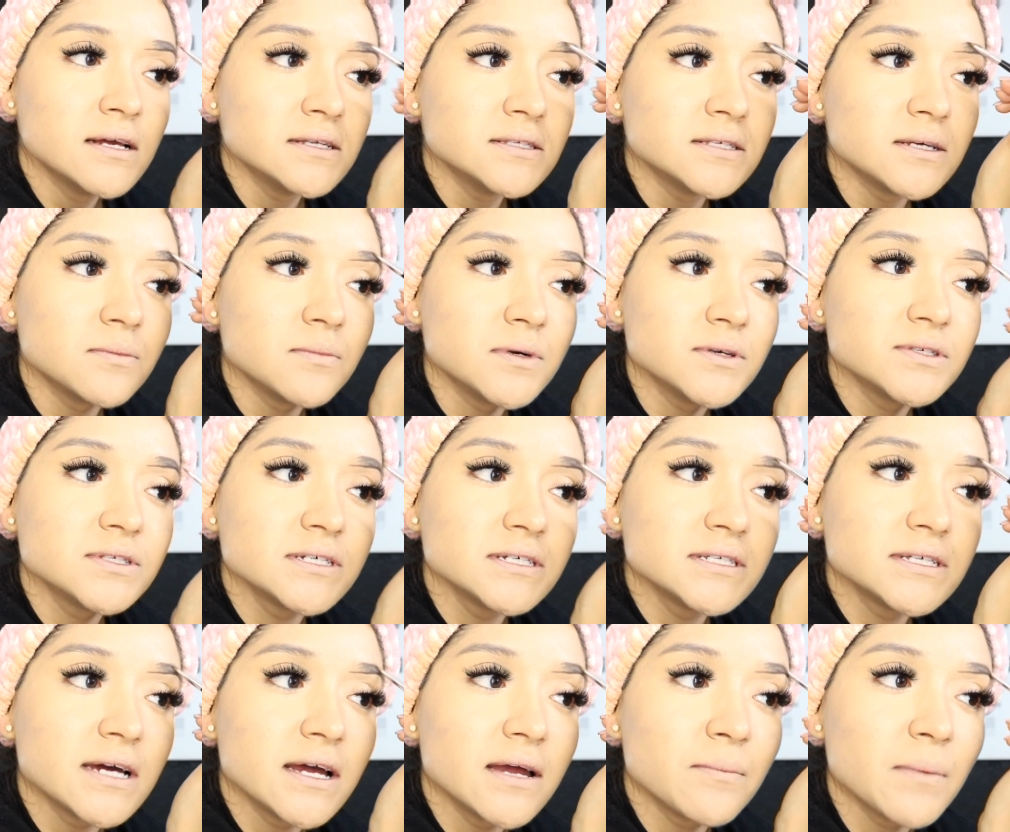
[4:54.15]
So most of the
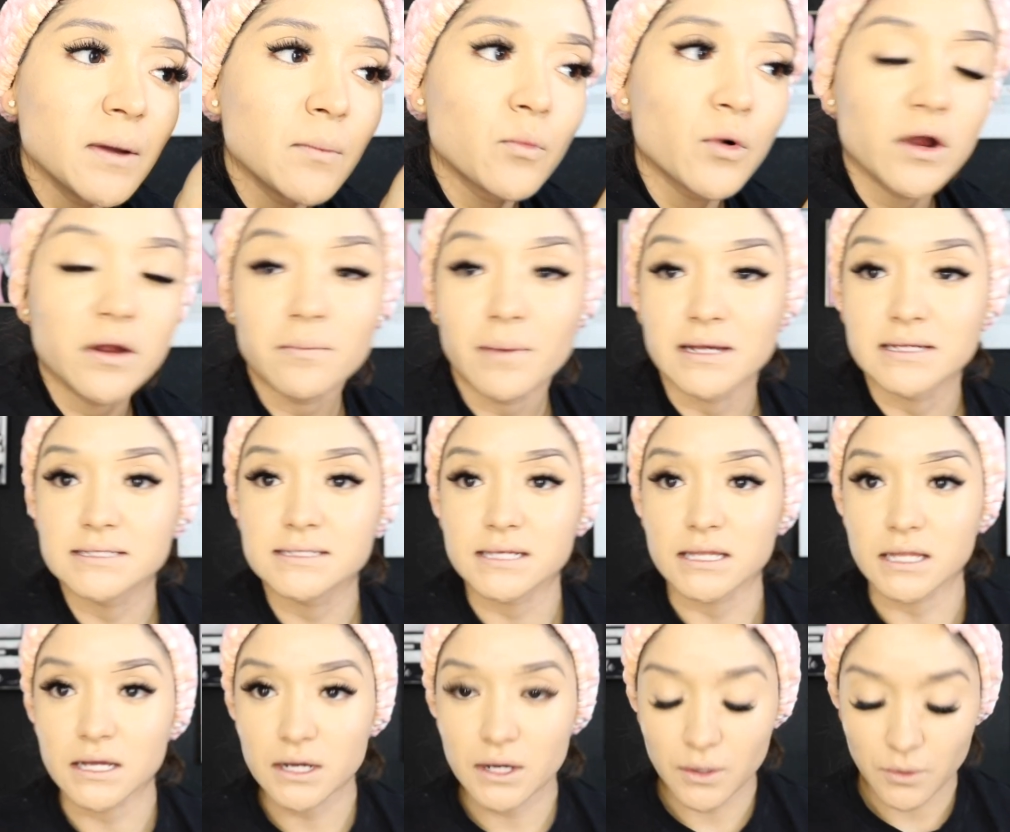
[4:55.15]
time I'm wearing my
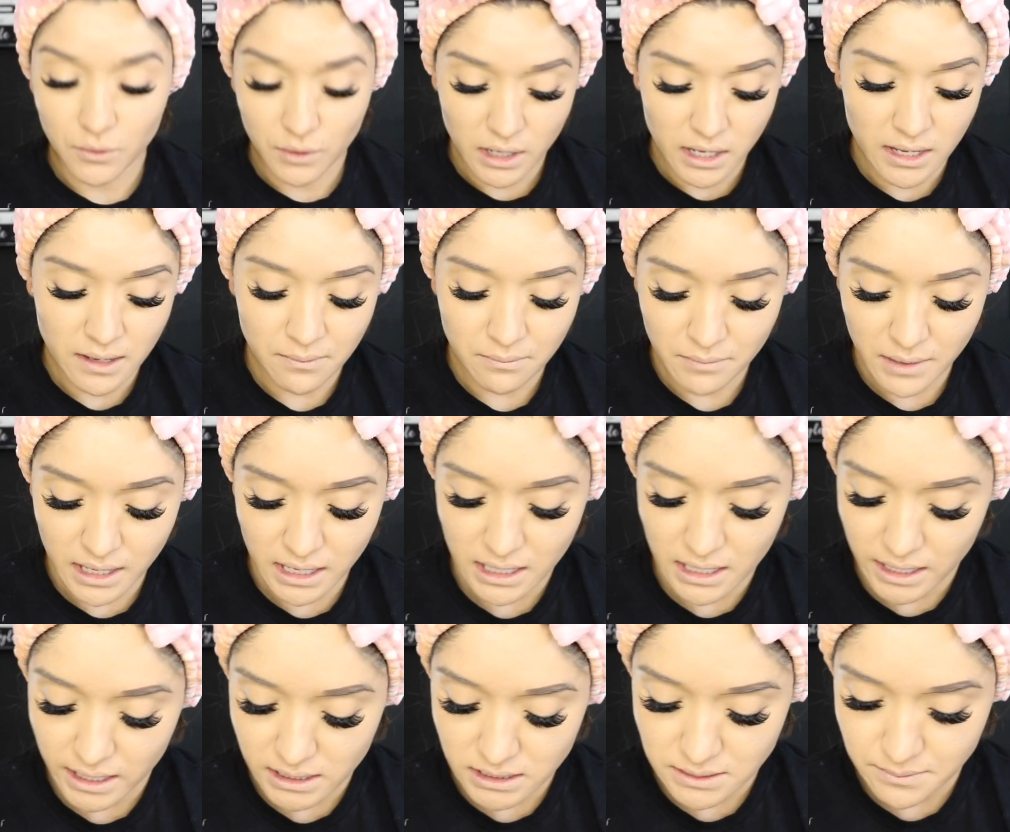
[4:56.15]
silicone
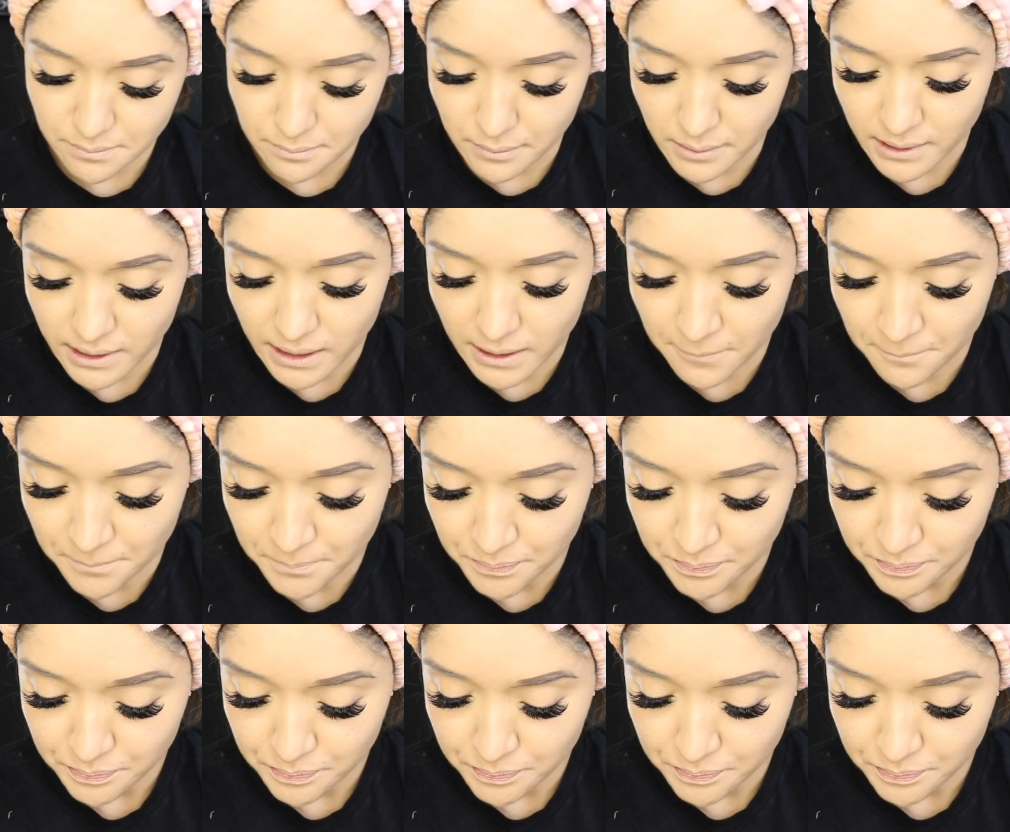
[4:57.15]
band, but